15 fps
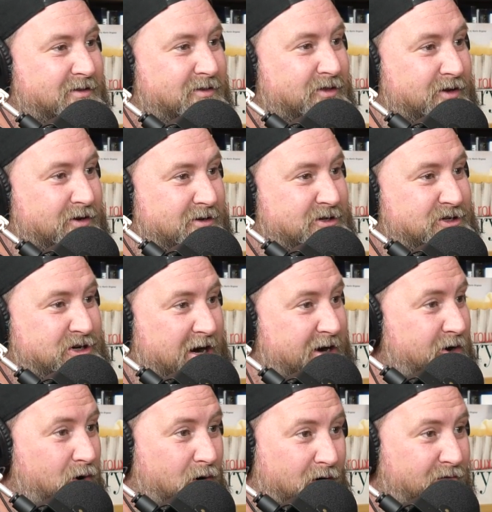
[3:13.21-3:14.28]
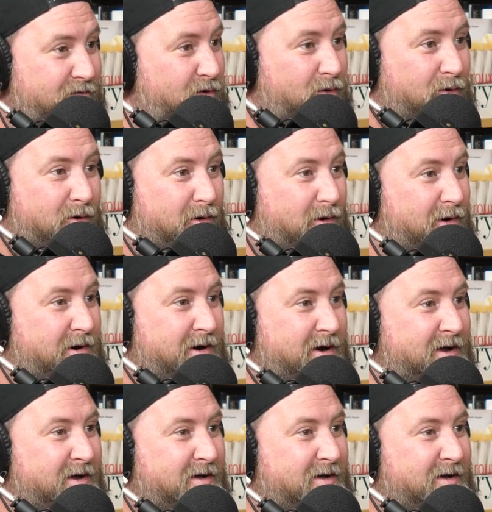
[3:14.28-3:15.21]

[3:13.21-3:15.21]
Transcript: that shut it off or